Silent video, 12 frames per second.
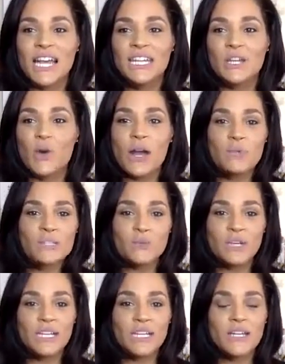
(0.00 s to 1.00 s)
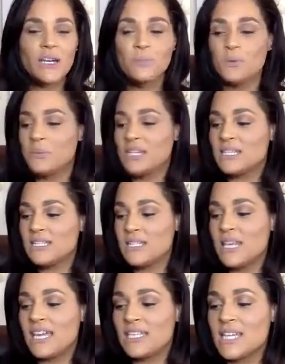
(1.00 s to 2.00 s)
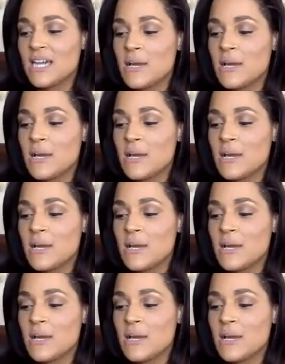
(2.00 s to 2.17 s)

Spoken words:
I know I was running a couple minutes late.